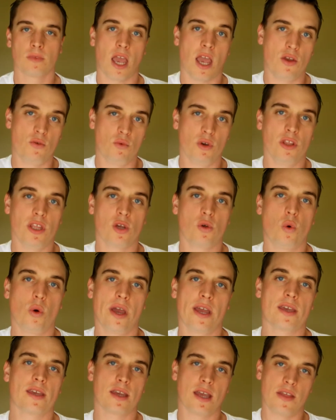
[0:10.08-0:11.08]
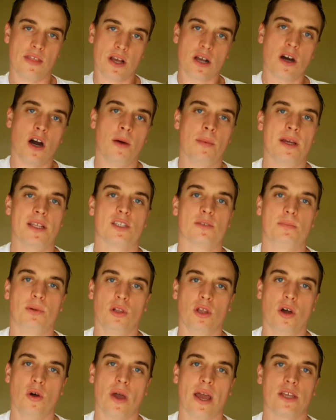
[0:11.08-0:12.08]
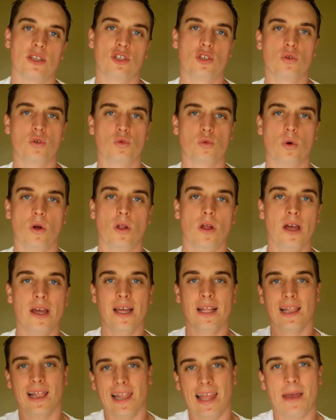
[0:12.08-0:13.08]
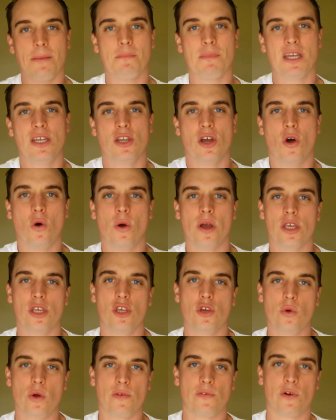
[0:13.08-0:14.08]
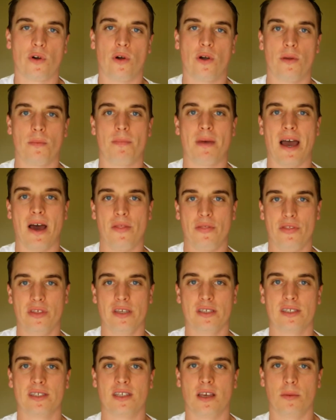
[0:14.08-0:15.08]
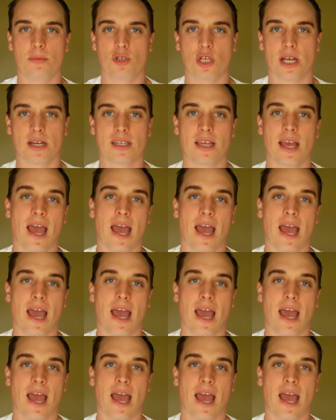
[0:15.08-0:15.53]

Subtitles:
And really quick, in the comments below, as usual, let me know what you have heard about this subject.